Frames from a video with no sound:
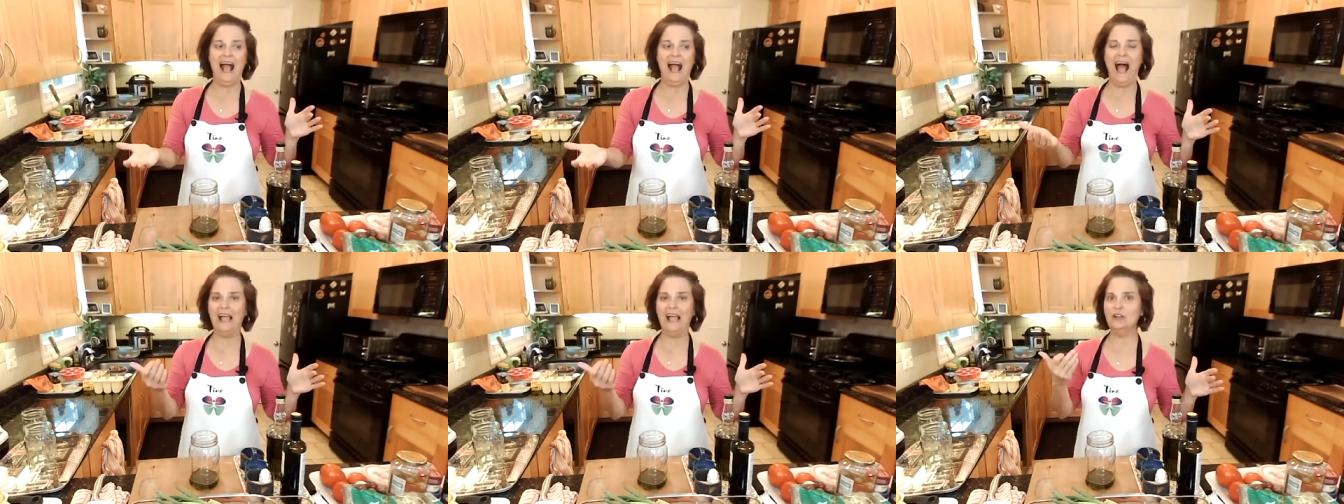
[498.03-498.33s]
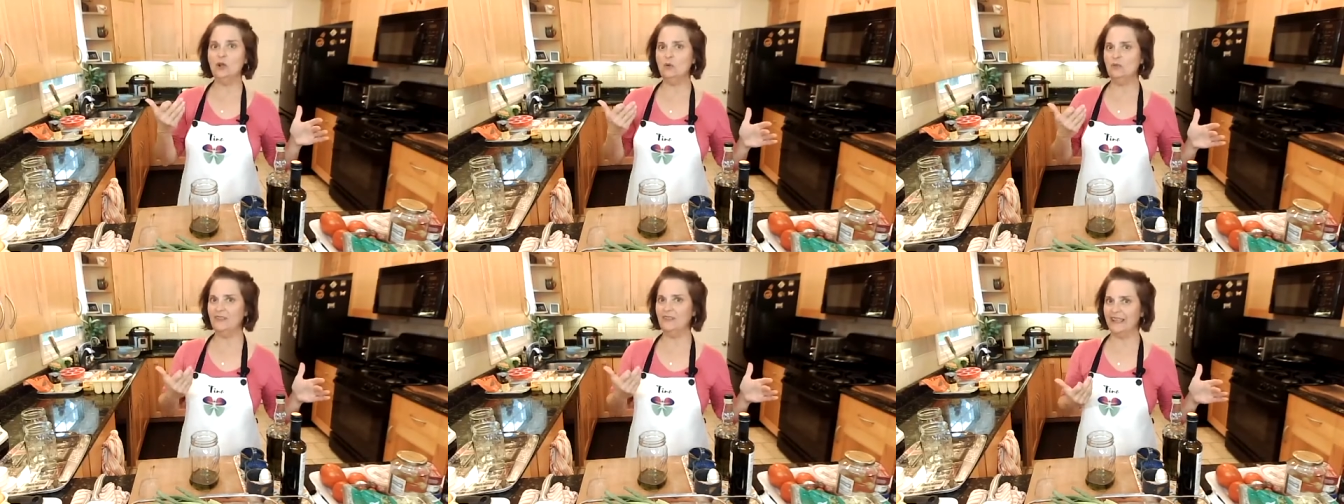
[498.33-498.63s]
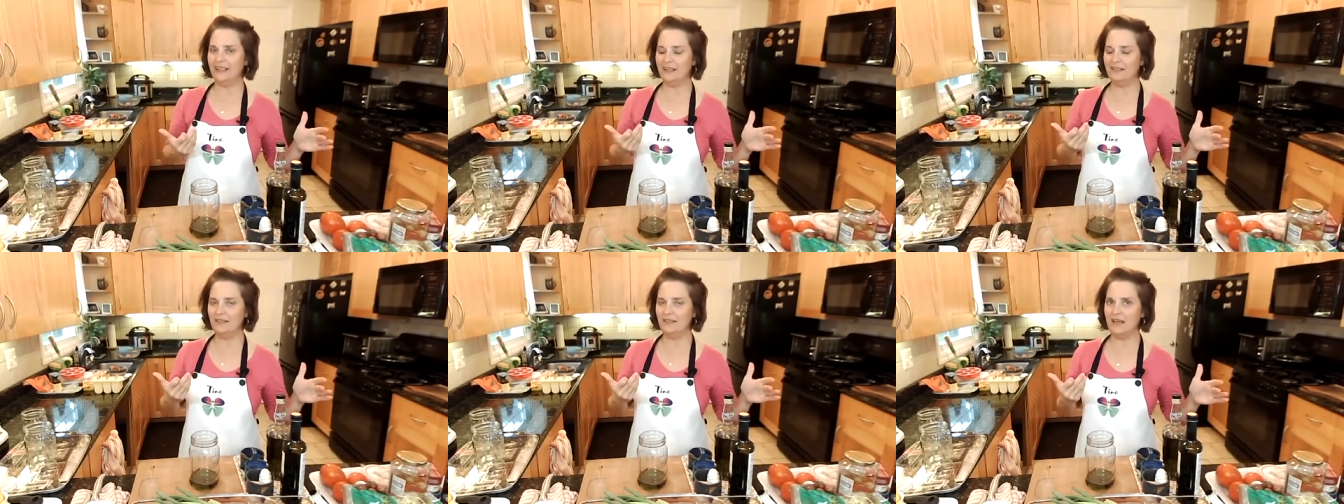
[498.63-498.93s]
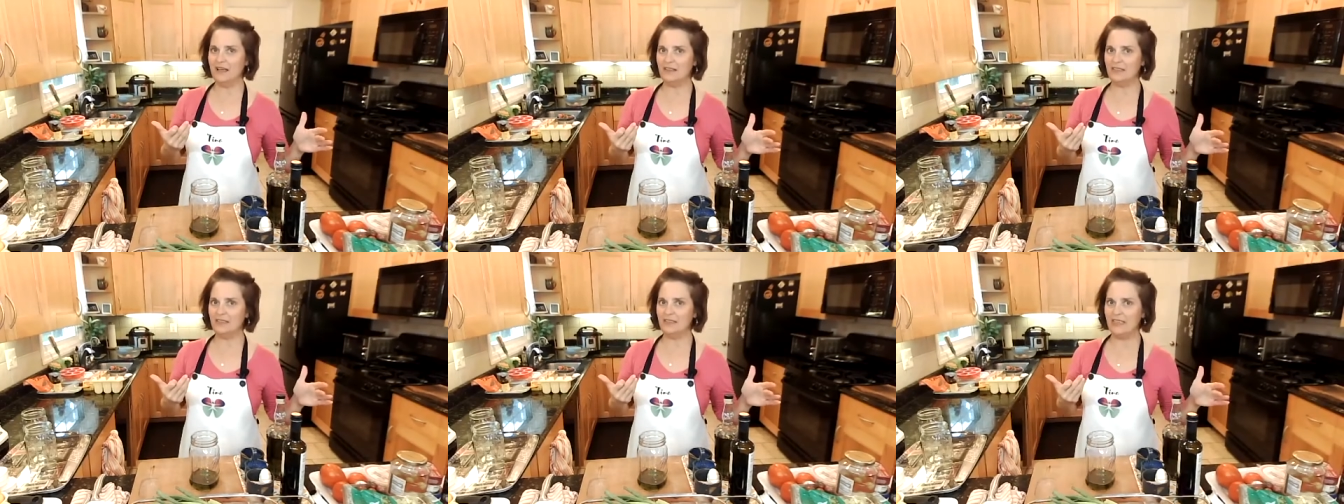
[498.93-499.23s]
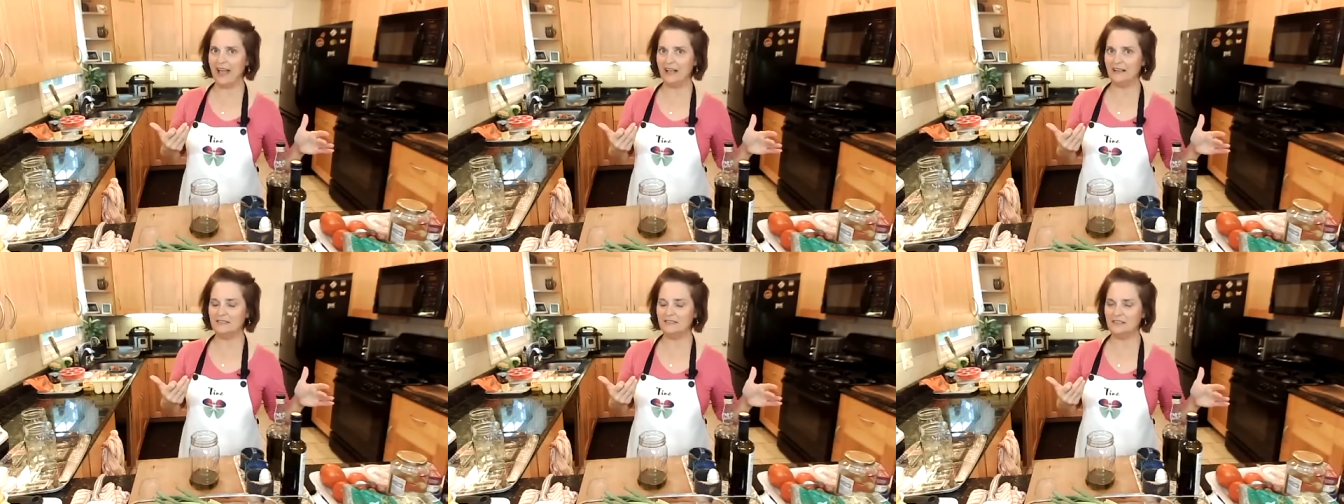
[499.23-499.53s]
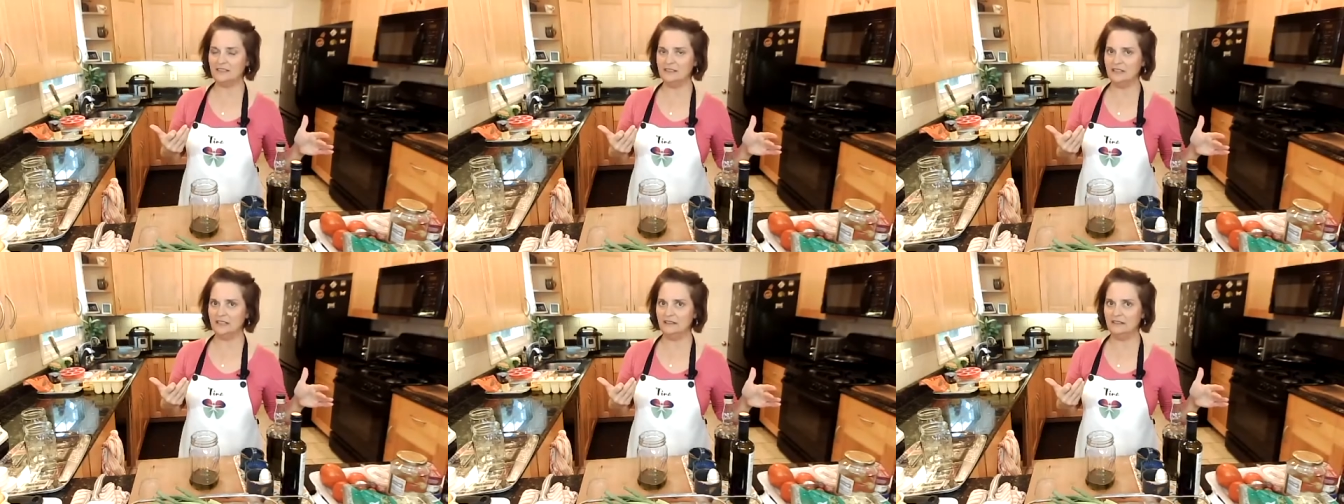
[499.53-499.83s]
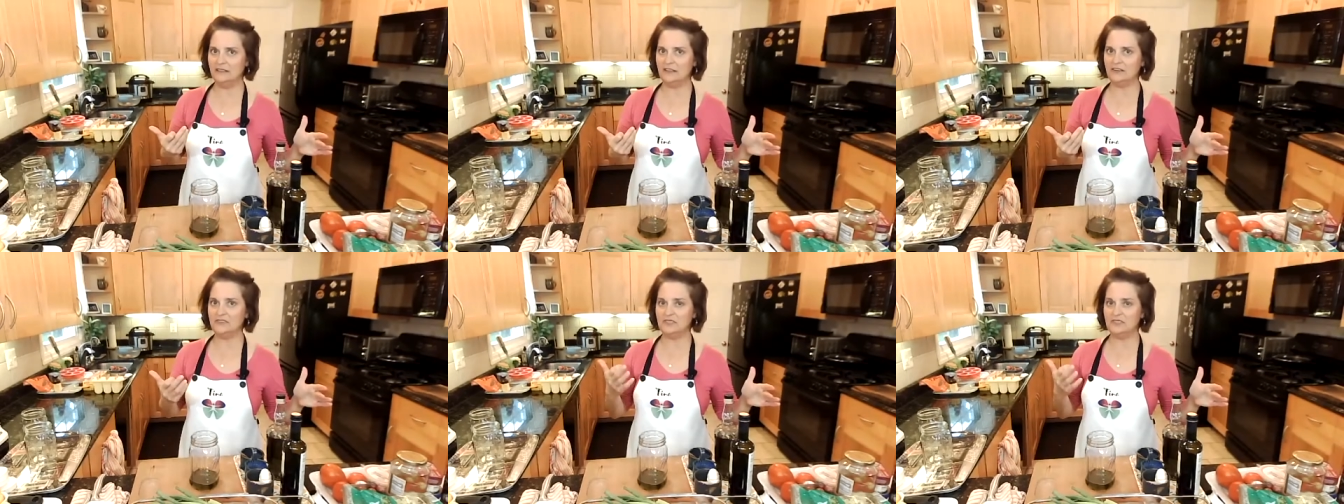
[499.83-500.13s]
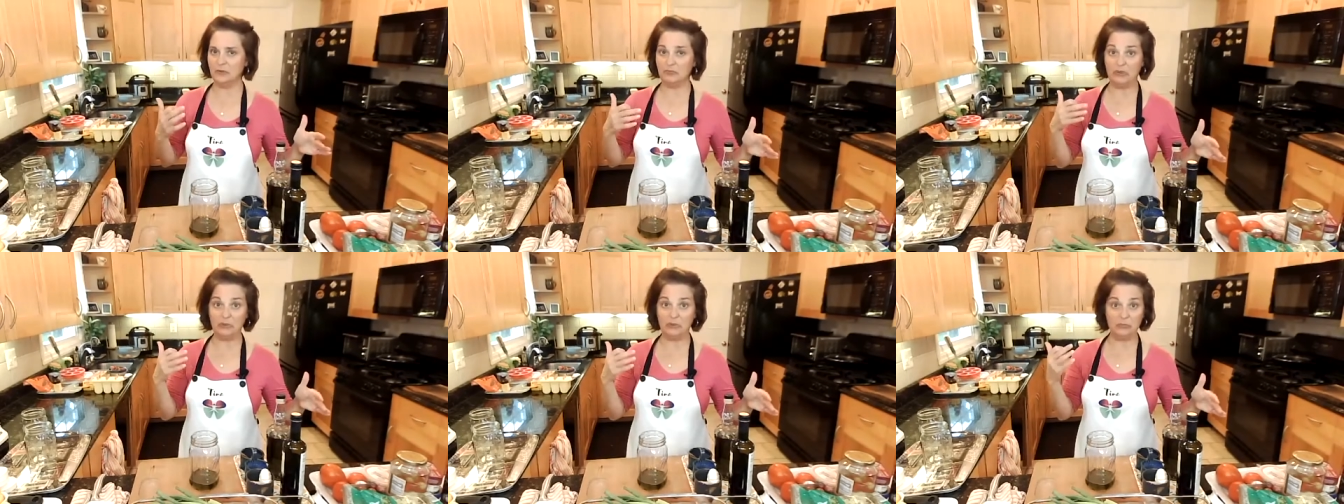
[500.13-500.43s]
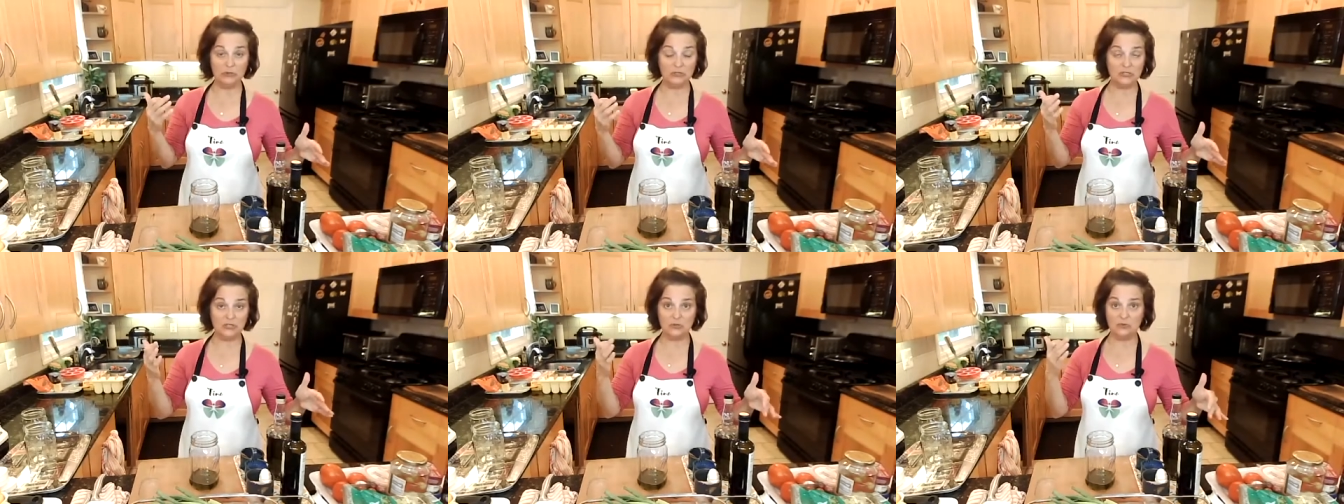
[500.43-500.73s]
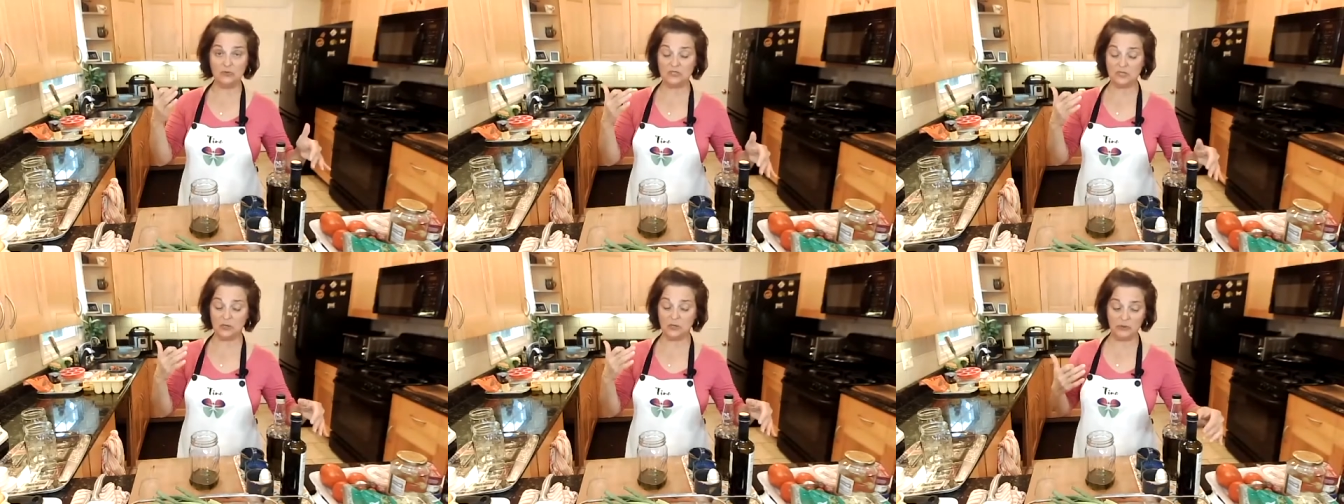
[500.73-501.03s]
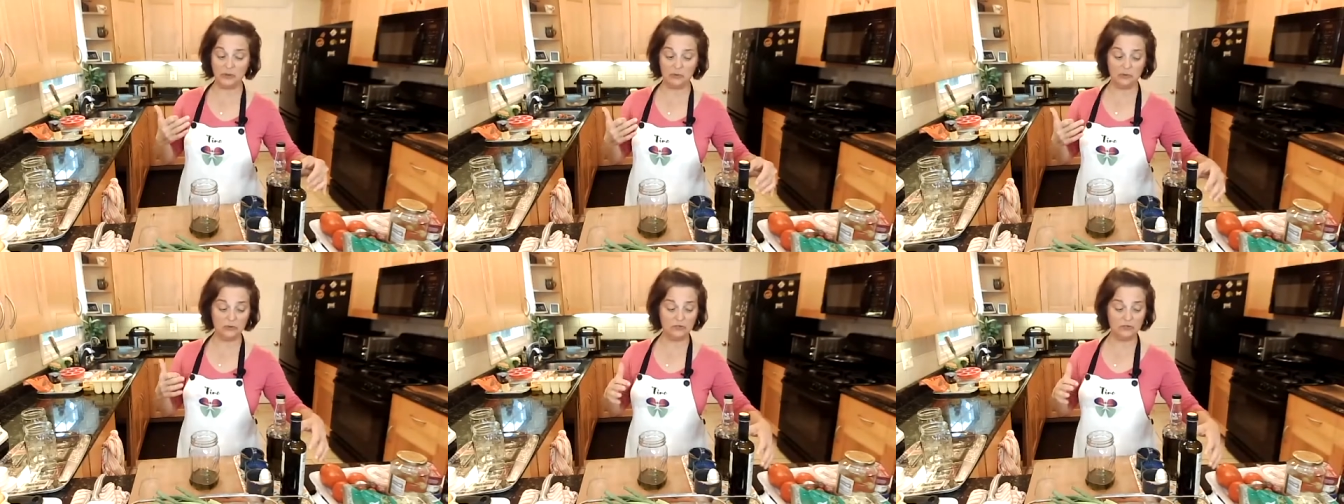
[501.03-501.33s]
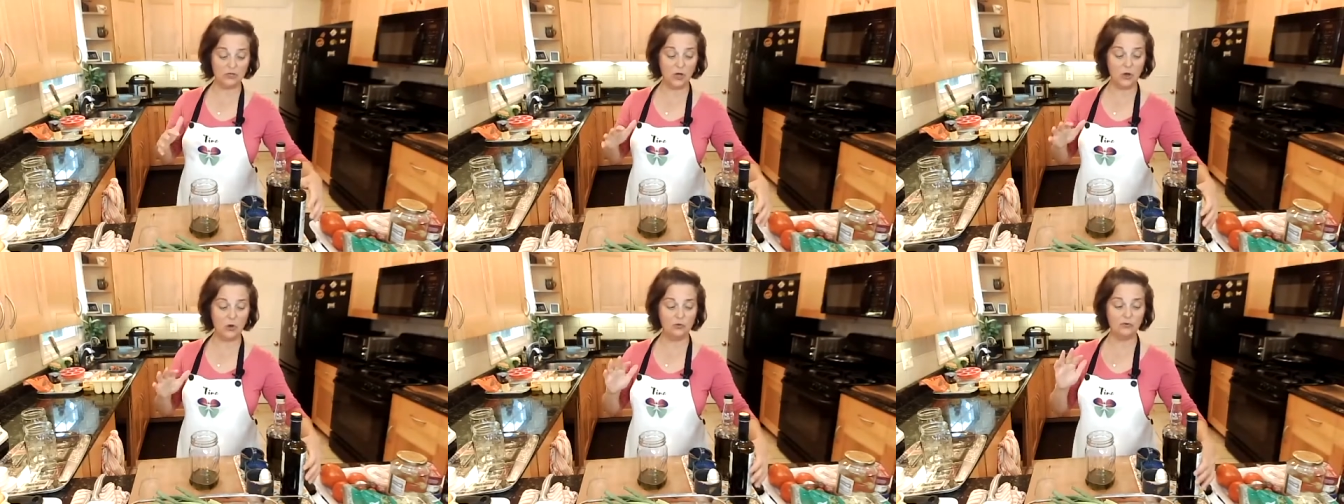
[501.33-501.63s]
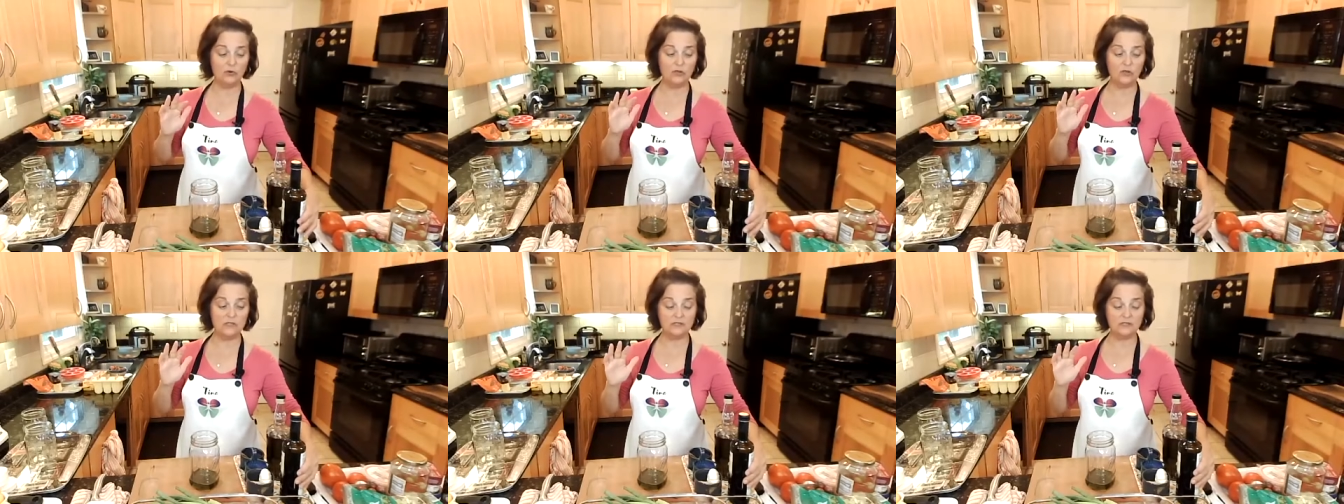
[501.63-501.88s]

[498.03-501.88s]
I don't like a lot of the acid in there. Some people do, some people don't.